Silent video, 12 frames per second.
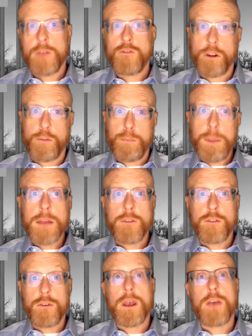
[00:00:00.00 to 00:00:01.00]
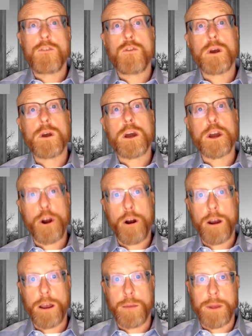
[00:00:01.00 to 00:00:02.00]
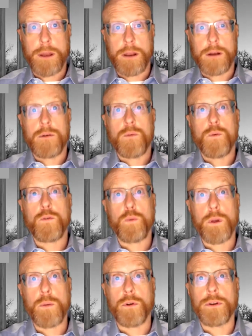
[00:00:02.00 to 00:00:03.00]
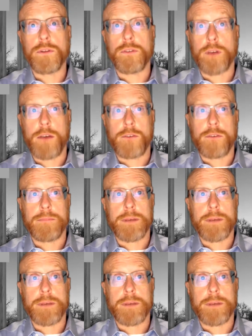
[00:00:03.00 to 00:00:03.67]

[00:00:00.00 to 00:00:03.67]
Judge Peach issued a concurring opinion, which we will discuss.